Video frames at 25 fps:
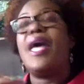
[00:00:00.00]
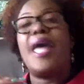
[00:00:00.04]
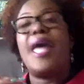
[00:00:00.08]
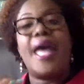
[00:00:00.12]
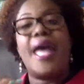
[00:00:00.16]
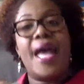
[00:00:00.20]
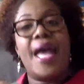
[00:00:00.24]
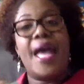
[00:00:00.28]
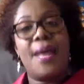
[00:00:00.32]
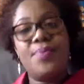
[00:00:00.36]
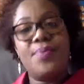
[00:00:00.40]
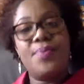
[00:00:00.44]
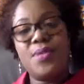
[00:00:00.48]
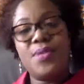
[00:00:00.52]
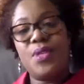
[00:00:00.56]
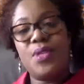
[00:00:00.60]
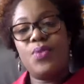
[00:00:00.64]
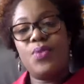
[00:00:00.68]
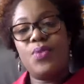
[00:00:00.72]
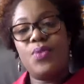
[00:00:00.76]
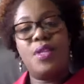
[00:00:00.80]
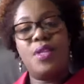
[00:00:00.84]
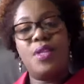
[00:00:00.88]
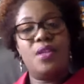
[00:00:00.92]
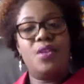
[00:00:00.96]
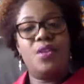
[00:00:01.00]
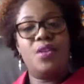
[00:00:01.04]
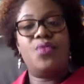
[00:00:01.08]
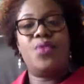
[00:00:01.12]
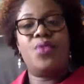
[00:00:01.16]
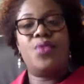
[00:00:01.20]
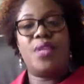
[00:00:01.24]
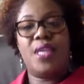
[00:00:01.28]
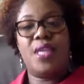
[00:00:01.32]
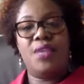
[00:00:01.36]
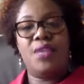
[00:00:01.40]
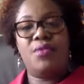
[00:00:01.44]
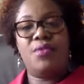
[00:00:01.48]
Absolutely love what
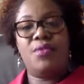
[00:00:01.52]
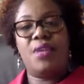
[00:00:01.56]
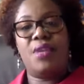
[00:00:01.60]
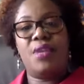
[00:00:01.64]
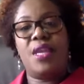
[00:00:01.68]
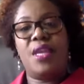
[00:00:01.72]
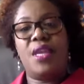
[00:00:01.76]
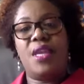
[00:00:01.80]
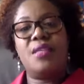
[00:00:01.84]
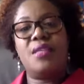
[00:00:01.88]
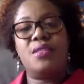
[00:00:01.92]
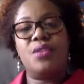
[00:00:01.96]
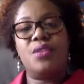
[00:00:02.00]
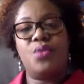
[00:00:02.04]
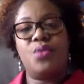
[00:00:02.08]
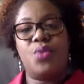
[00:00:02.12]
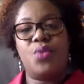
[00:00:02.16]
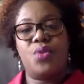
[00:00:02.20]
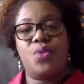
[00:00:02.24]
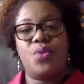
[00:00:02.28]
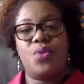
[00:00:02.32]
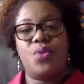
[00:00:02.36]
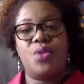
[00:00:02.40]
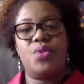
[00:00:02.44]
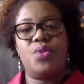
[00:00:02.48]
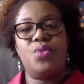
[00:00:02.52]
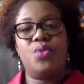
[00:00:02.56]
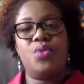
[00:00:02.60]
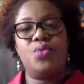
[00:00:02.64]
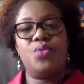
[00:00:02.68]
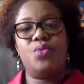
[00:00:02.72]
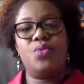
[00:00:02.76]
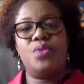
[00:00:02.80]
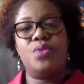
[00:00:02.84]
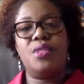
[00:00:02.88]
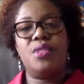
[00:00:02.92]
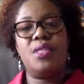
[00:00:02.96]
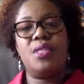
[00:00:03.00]
Avon has done with our
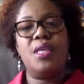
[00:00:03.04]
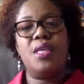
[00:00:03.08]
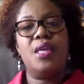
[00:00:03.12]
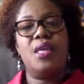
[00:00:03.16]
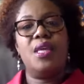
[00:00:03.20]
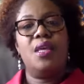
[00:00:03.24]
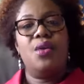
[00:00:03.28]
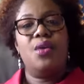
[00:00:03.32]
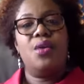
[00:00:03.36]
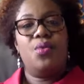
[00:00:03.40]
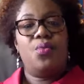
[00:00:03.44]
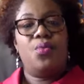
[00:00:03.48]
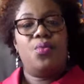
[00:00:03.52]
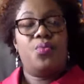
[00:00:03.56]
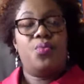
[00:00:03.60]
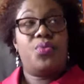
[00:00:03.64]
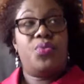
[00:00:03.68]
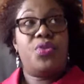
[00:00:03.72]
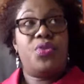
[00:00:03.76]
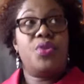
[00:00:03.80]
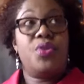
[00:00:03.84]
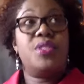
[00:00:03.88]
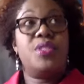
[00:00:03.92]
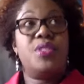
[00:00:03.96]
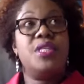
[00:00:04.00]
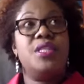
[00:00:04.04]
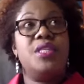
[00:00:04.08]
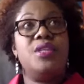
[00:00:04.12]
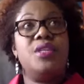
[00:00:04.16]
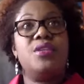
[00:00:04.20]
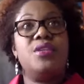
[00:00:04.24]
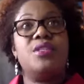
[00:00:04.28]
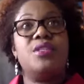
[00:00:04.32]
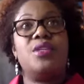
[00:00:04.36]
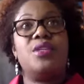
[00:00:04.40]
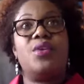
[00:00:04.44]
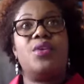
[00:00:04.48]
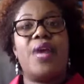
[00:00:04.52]
tools. 13 years
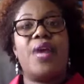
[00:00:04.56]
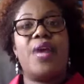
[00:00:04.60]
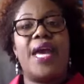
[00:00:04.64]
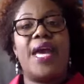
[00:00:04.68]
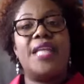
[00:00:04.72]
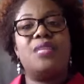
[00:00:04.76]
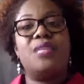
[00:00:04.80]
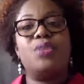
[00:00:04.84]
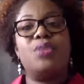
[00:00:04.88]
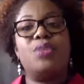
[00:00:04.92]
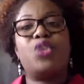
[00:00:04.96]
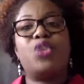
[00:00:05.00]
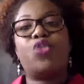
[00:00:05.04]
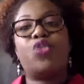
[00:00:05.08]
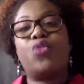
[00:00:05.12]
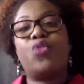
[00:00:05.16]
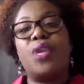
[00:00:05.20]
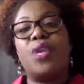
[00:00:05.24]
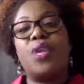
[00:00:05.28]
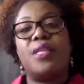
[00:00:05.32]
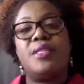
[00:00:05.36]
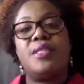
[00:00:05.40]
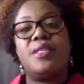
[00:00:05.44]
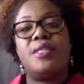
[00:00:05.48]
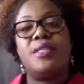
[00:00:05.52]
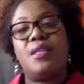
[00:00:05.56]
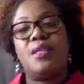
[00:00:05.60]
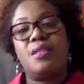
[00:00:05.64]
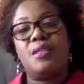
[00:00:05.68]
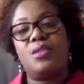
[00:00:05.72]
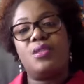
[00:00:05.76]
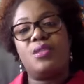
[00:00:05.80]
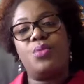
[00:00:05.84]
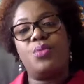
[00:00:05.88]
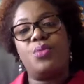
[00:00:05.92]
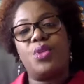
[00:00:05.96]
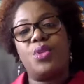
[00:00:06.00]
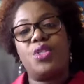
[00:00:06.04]
ago, I had to be creating so
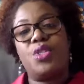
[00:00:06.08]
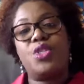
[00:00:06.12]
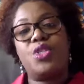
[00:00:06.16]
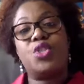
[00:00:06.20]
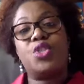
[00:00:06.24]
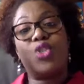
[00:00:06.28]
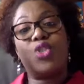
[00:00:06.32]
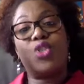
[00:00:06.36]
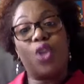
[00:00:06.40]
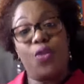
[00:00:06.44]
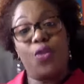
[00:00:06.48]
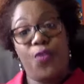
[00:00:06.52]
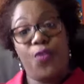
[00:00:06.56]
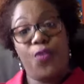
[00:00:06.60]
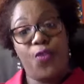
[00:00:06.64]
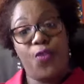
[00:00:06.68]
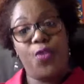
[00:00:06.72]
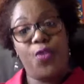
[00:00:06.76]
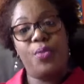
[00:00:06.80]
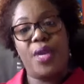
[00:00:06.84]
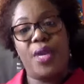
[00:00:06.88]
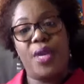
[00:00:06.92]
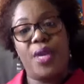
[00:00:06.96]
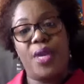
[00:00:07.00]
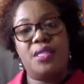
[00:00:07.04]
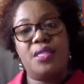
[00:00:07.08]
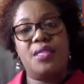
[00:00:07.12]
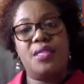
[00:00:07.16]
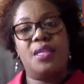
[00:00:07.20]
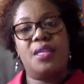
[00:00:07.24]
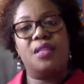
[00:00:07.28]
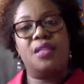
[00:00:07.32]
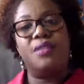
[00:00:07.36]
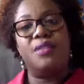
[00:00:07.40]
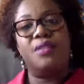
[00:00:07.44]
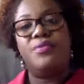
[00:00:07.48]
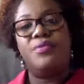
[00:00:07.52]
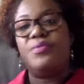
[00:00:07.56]
much stuff for
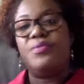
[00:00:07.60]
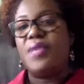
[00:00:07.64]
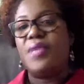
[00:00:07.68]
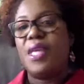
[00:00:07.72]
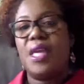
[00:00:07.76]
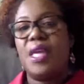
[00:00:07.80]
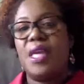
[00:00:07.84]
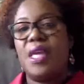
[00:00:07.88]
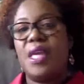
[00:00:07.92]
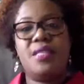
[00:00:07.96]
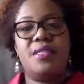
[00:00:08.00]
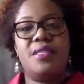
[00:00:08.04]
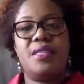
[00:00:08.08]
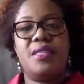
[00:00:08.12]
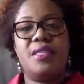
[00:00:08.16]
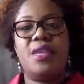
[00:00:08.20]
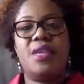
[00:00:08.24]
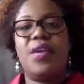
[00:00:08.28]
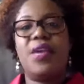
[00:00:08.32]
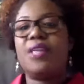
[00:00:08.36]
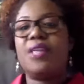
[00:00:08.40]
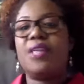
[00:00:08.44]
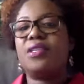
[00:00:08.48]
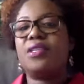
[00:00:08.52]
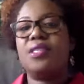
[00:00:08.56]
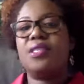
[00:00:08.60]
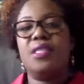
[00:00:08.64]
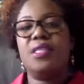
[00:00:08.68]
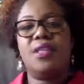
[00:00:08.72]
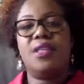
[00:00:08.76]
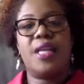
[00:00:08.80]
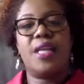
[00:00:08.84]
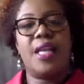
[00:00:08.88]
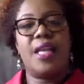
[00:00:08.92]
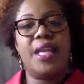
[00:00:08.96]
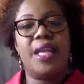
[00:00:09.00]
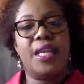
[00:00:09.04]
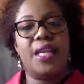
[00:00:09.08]
myself. It's there. I just need to
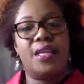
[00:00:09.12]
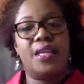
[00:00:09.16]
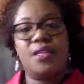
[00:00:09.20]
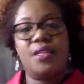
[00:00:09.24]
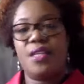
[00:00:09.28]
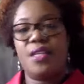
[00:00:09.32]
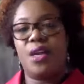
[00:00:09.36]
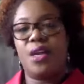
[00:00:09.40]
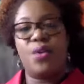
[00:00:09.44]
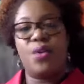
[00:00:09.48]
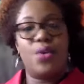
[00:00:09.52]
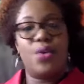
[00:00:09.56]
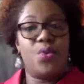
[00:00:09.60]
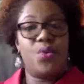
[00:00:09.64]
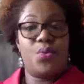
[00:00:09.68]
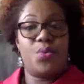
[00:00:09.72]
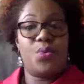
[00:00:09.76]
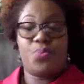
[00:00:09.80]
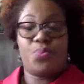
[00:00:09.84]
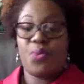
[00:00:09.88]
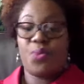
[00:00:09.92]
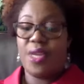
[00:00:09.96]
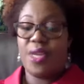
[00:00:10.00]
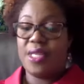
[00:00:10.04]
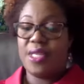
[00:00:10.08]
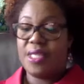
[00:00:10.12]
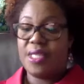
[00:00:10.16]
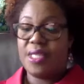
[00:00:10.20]
click, download, print.